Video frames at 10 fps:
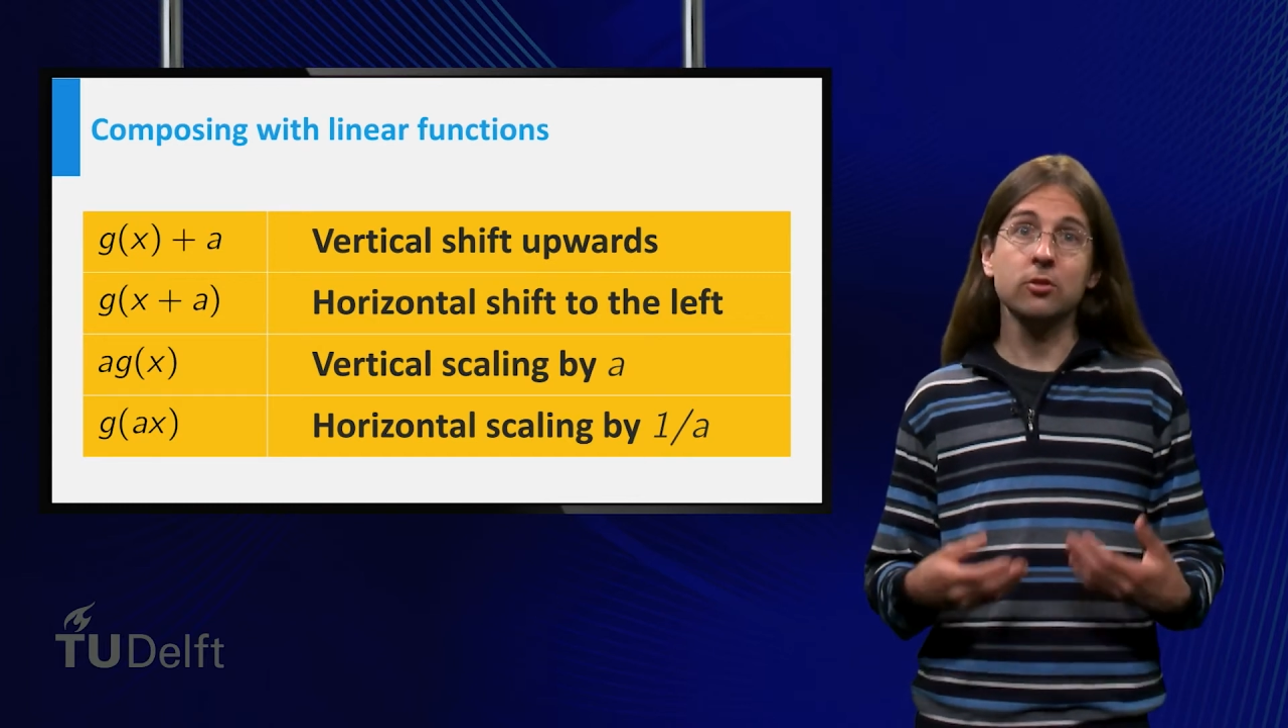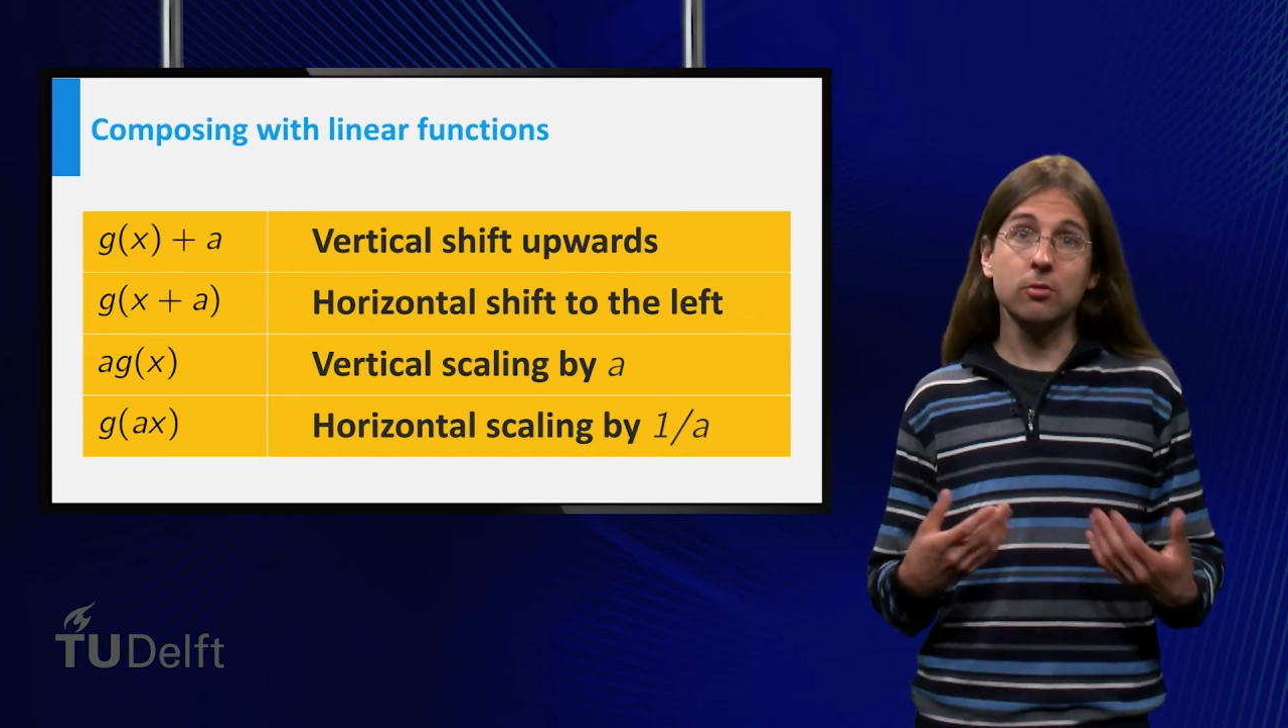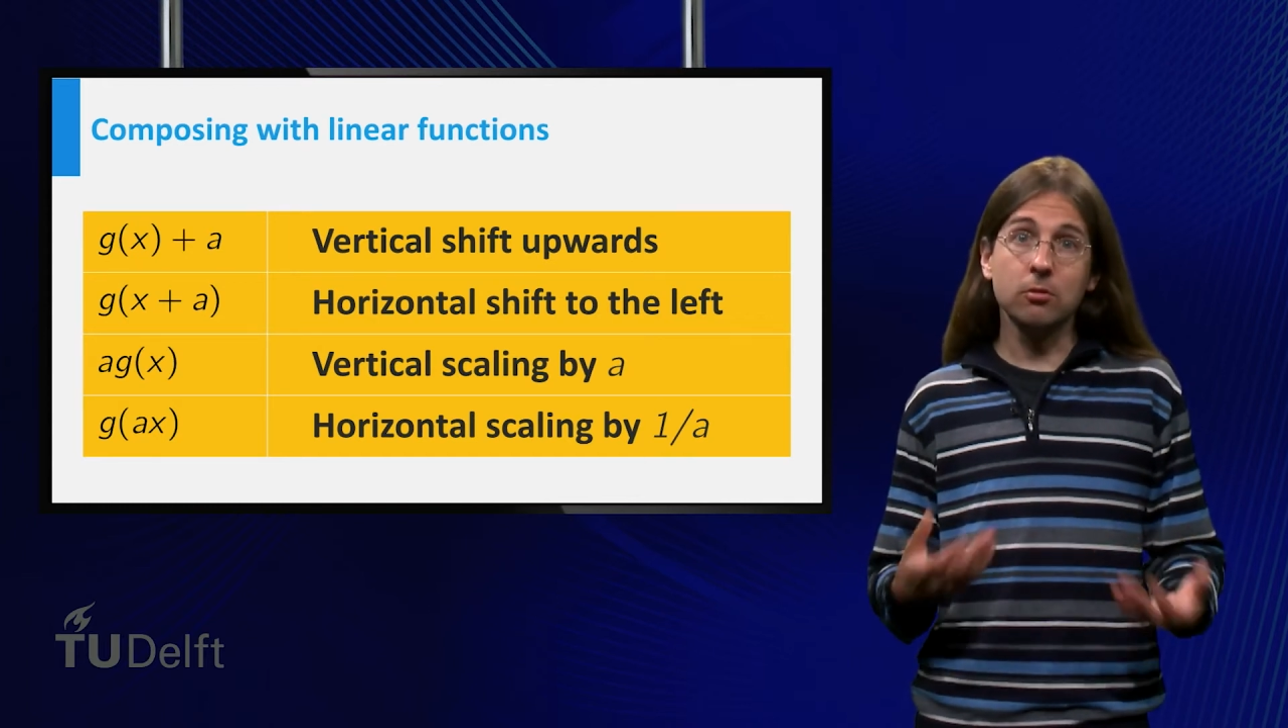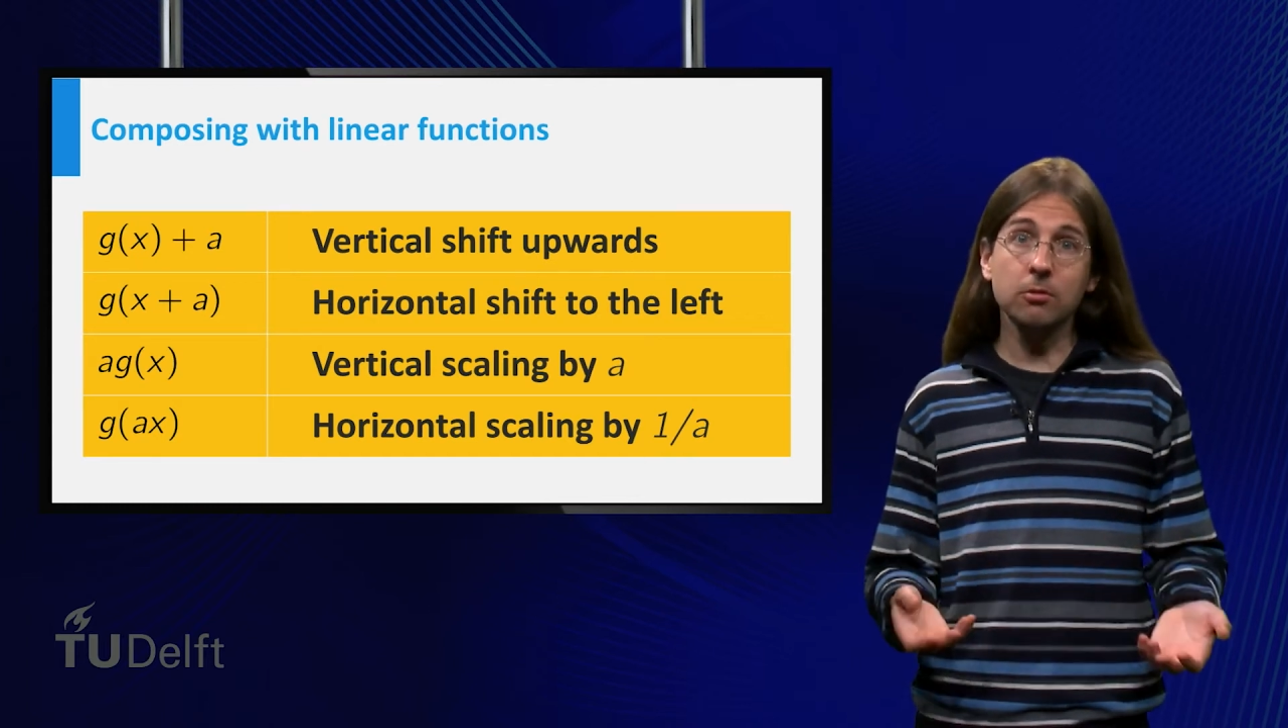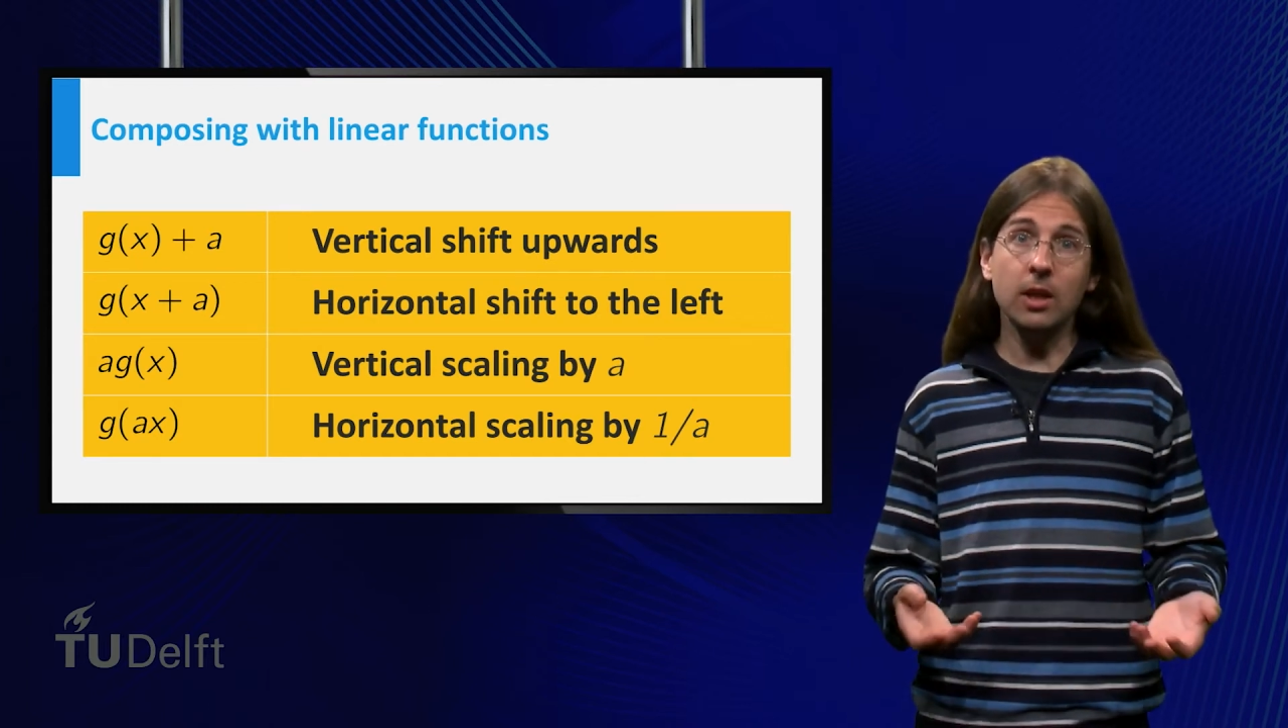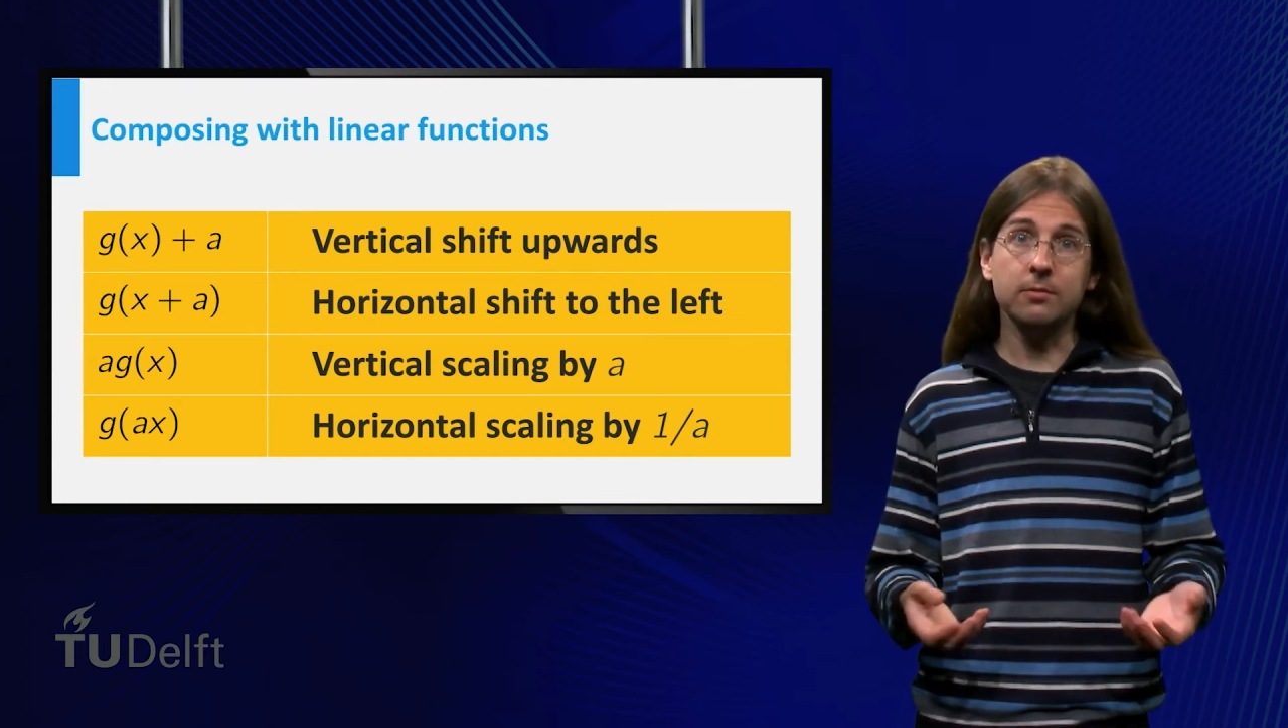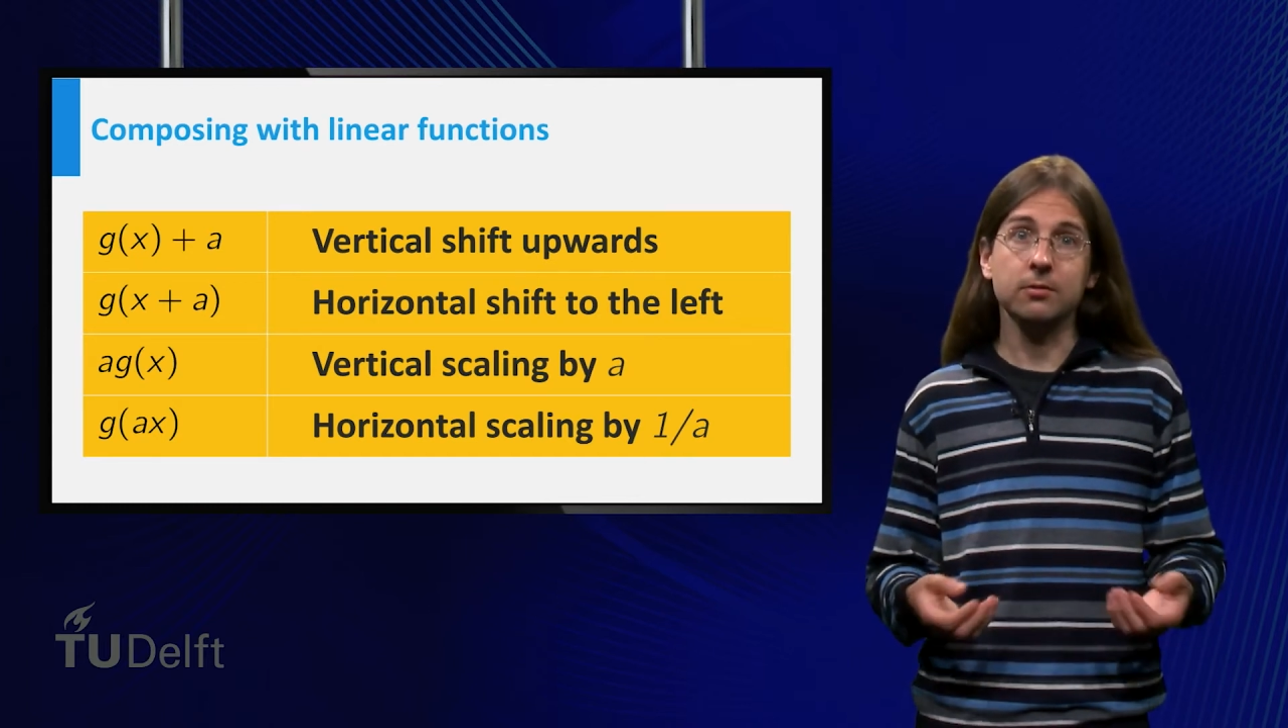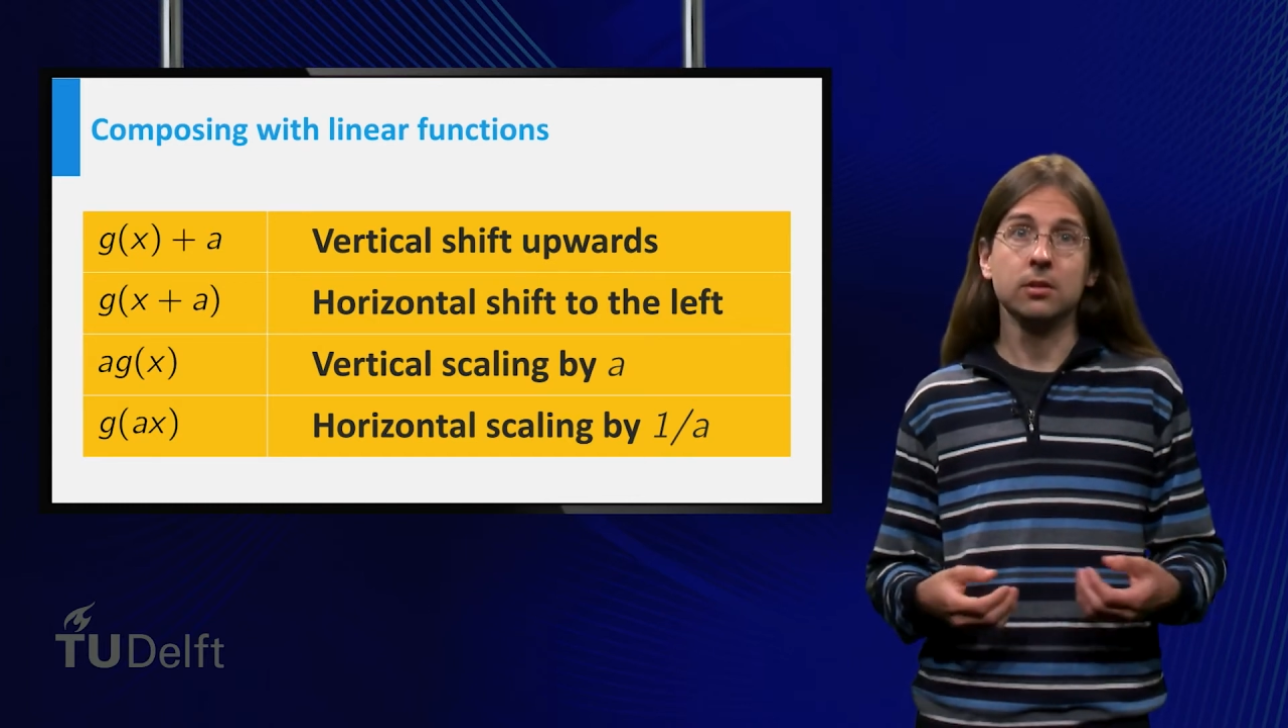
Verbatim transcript: to the graph.